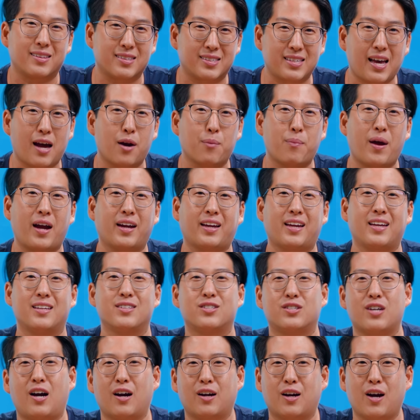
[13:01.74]
at
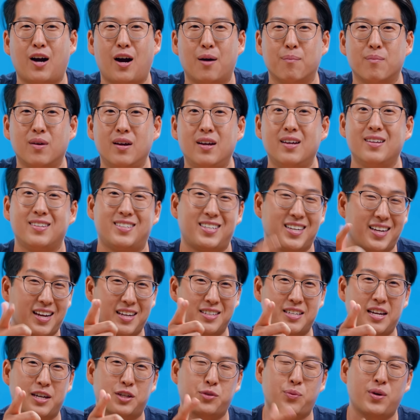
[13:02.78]
saddlebackkids.com. See you
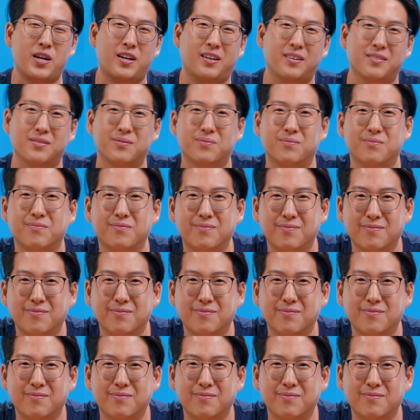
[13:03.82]
guys next week.